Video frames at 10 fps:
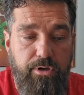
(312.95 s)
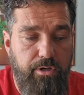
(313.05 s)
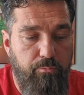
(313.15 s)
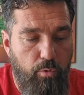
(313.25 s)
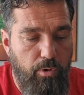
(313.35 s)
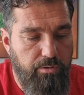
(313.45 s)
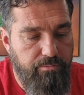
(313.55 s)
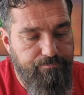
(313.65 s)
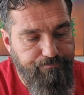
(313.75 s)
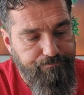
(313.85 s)
carried on
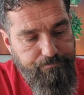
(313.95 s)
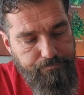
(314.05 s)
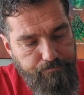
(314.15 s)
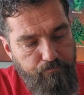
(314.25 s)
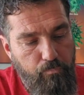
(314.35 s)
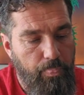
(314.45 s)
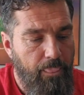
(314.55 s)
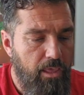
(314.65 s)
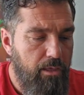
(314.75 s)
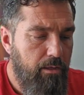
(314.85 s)
through the lineage. It's
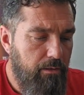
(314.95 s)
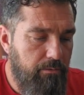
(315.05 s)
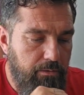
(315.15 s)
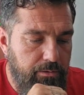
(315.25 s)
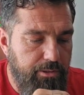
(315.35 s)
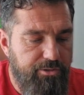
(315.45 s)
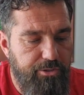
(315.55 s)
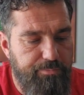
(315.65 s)
very, very important.